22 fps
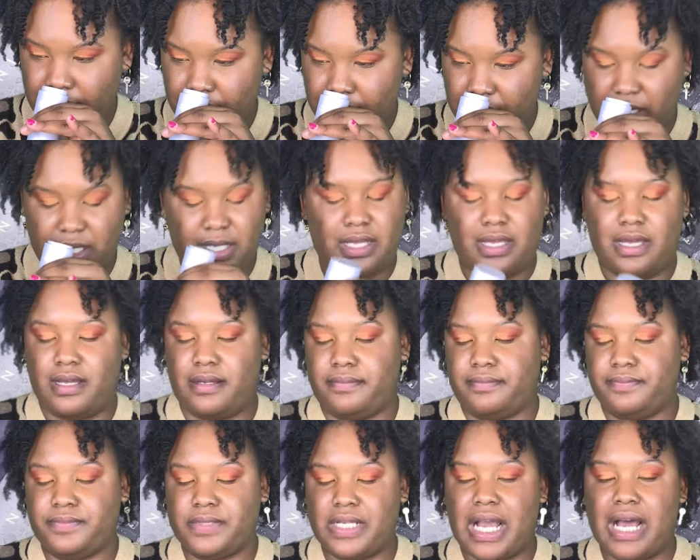ugh,
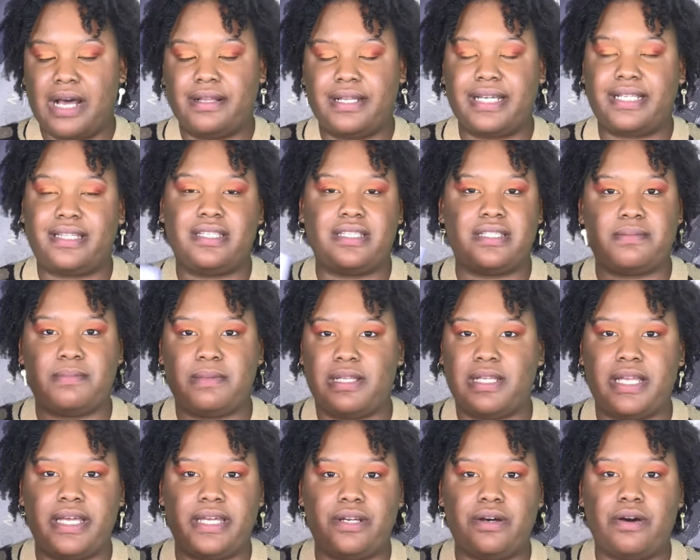I don't like the smell
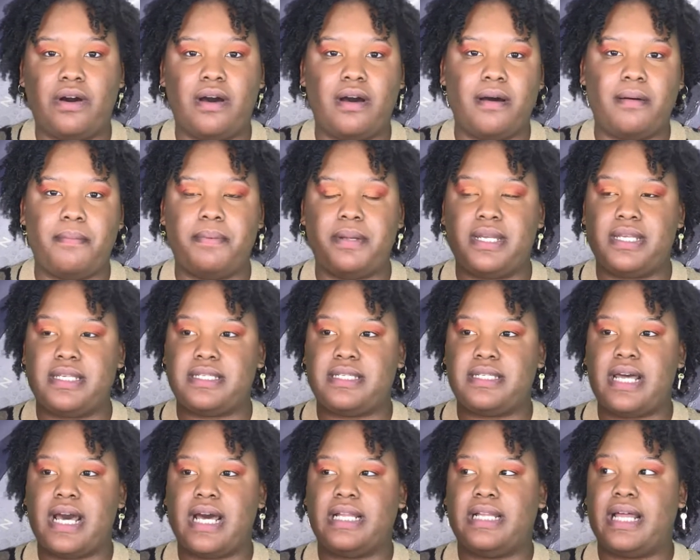at all. But it's
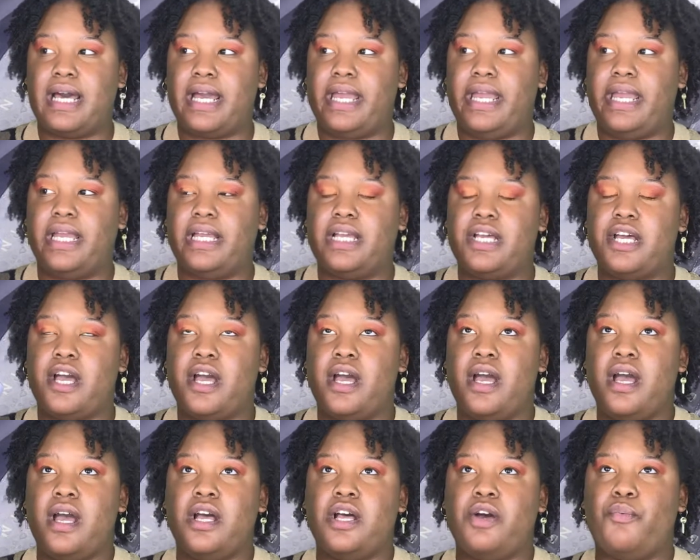not like
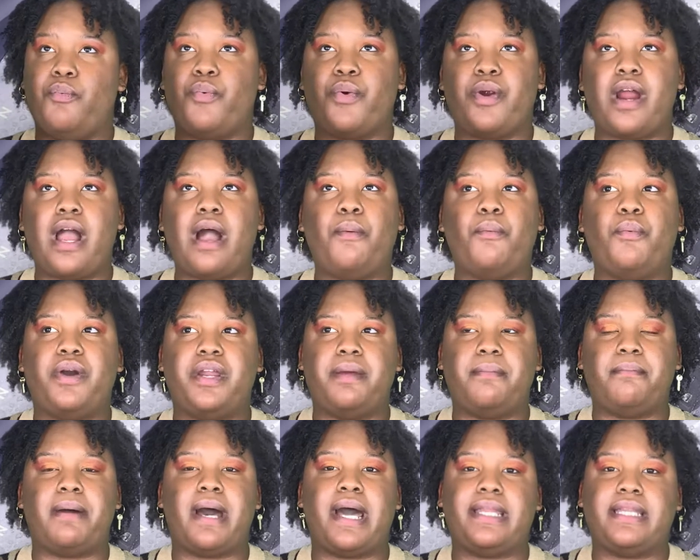where I
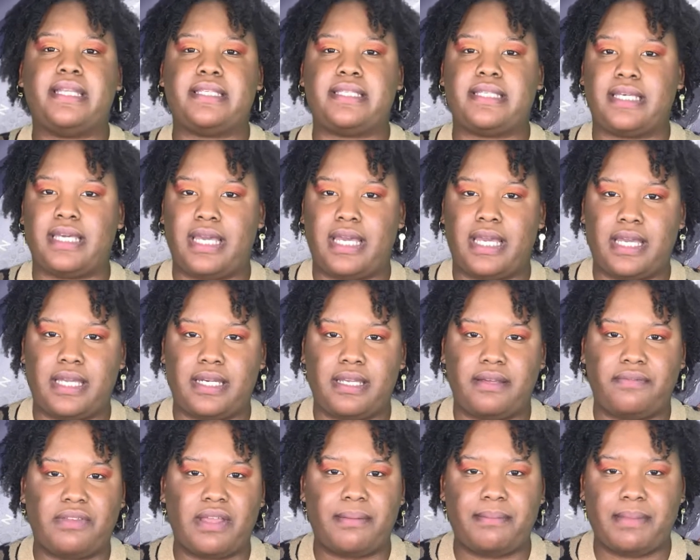wouldn't buy this again,
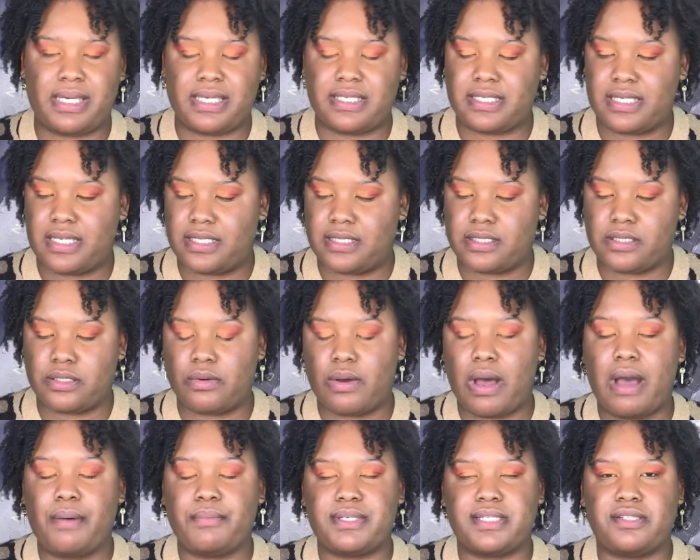if that makes sense. So
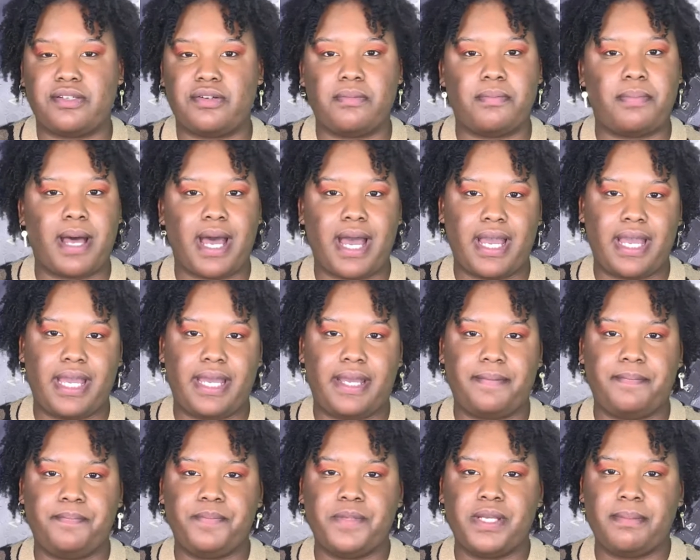I would still buy
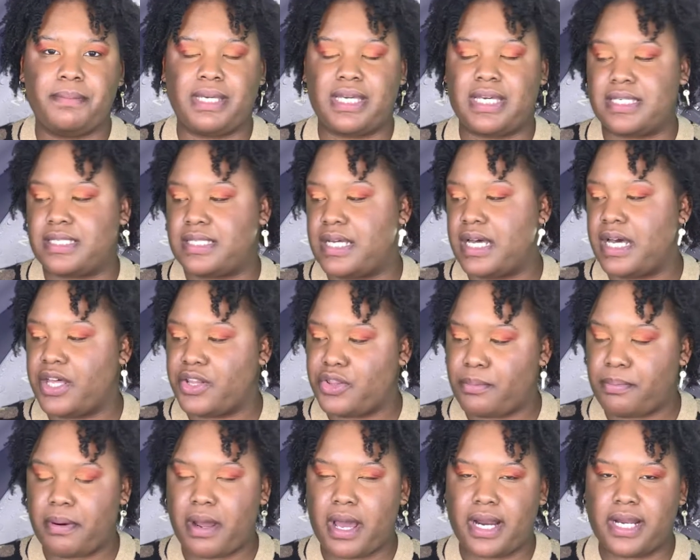it because the other
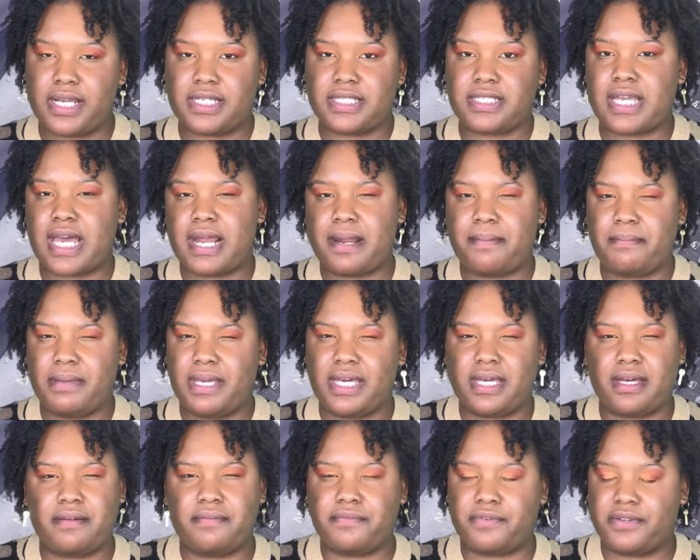products kind of make
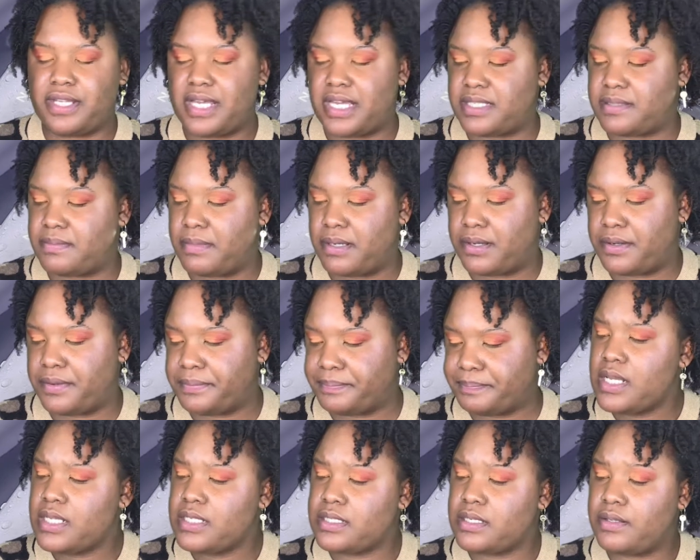up for that smell.
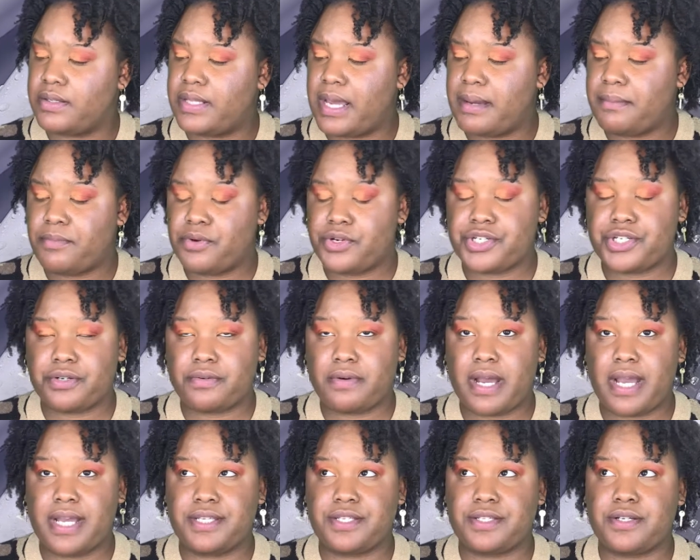So that
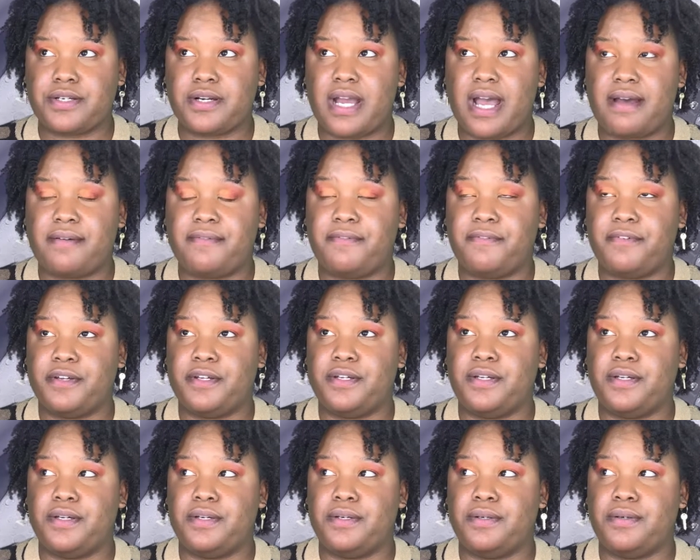moisturizer, I
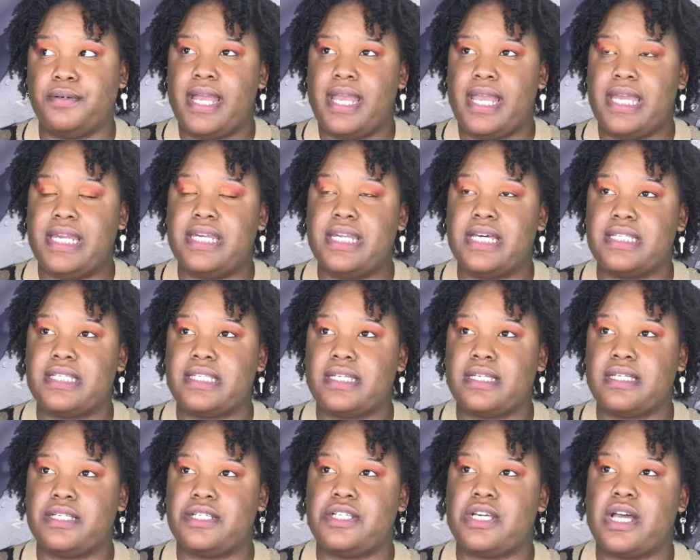feel it does a
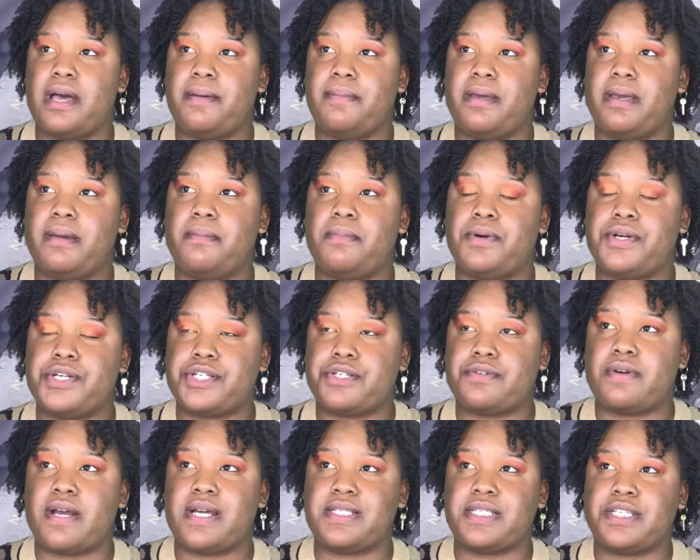good job at
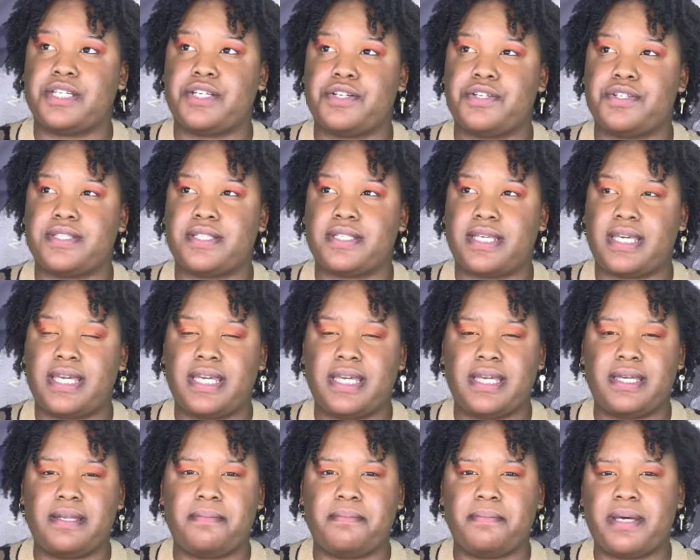moisturizing your
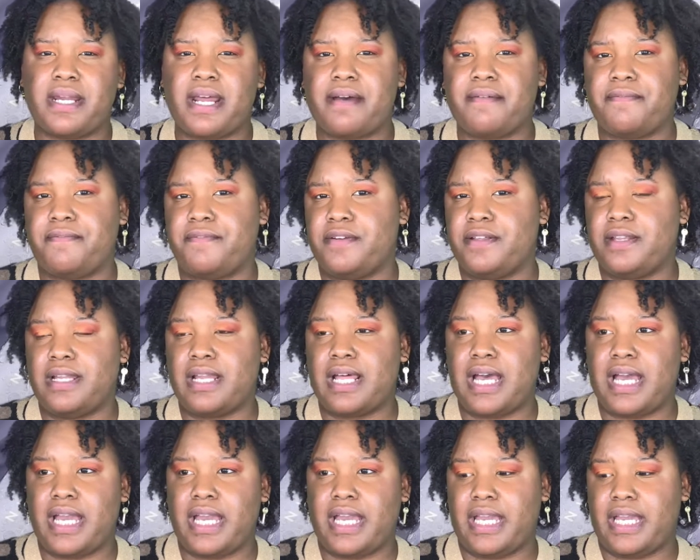skin, but I feel
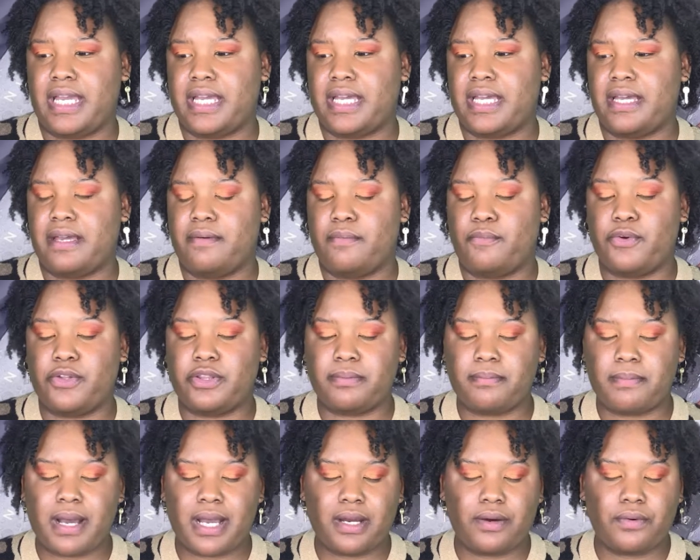like with
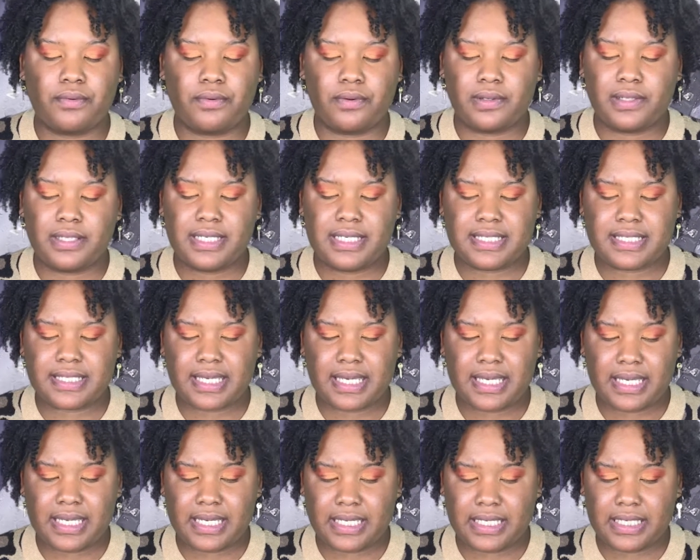my oily
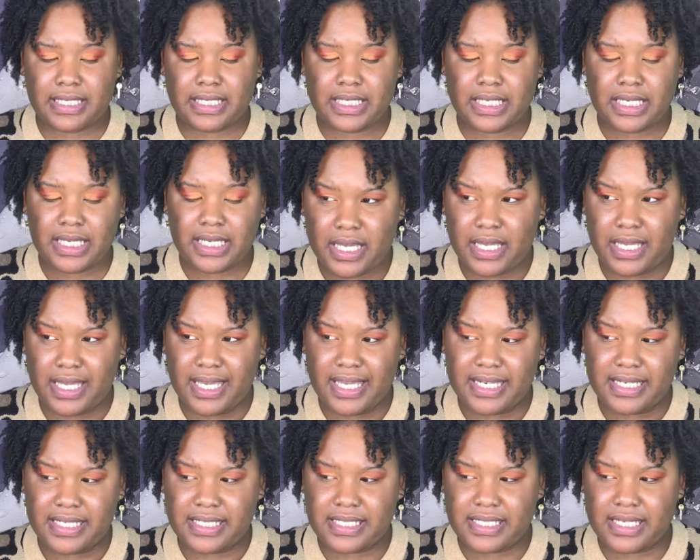skin,
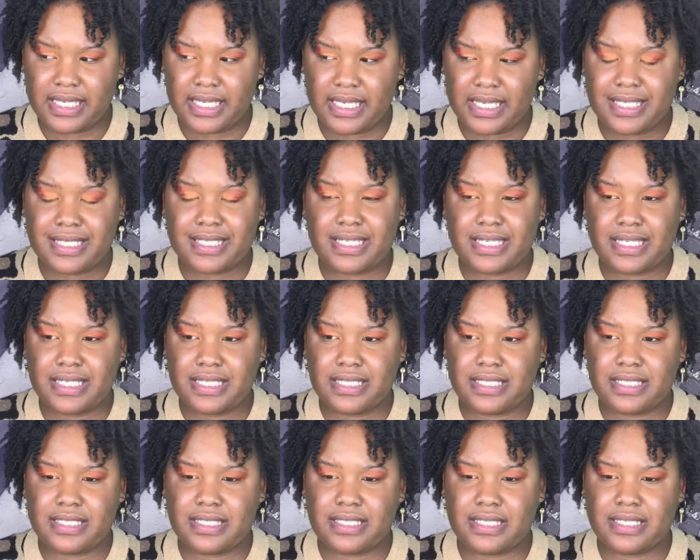it
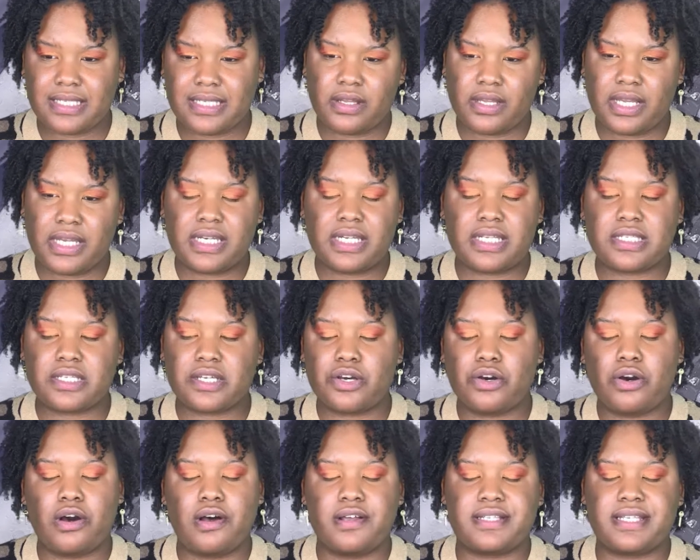doesn't
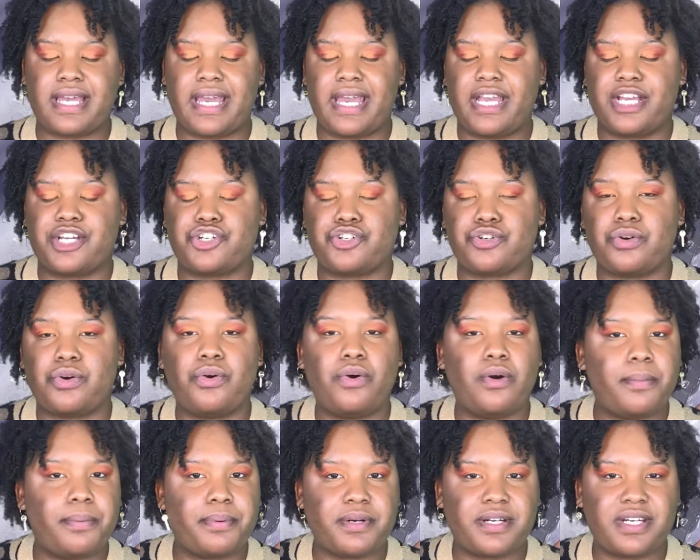cause extra
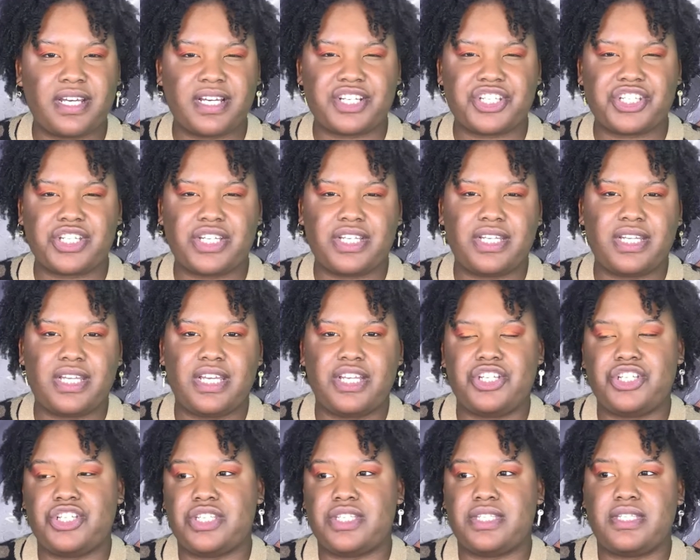oil production. It
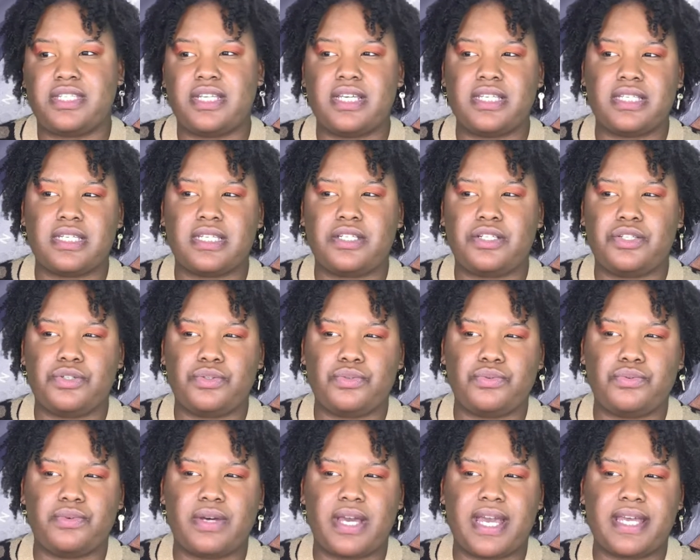just doesn't
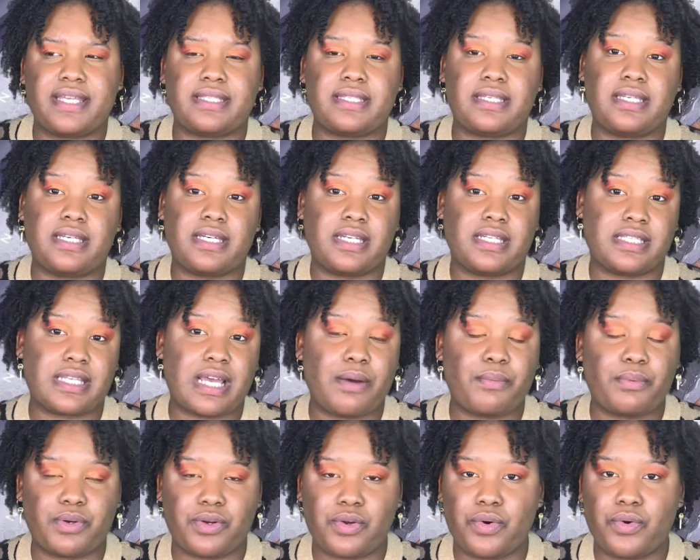do as good as I
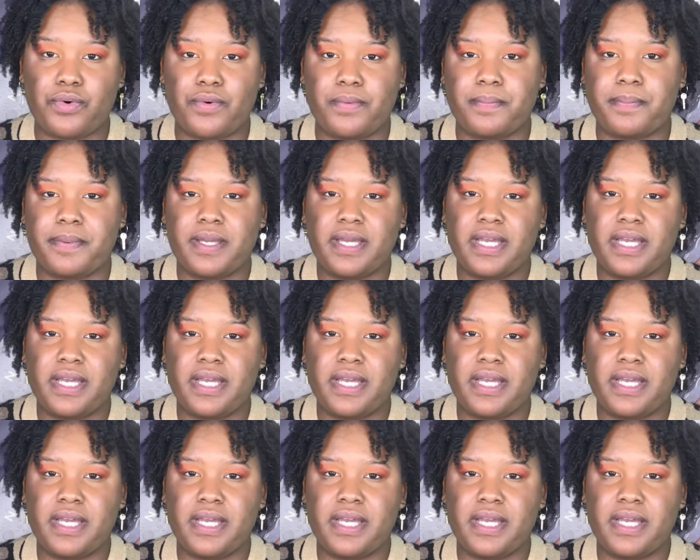would hope